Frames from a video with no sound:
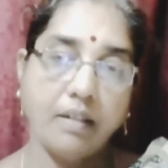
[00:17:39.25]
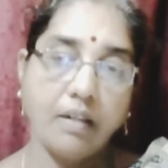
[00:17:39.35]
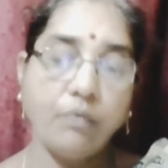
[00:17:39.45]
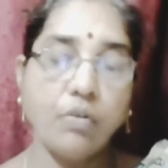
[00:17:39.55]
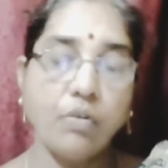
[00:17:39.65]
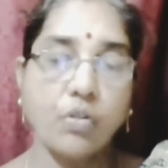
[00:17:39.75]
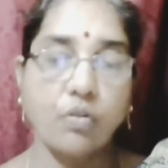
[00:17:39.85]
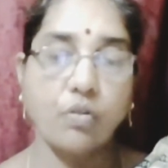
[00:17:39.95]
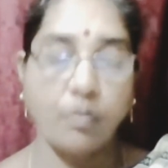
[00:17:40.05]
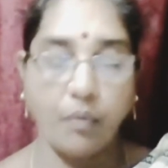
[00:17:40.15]
refers to
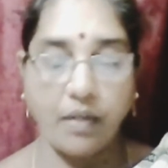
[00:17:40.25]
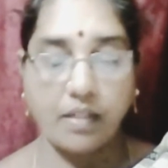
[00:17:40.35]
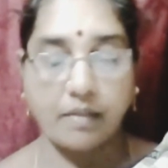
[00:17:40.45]
the poet.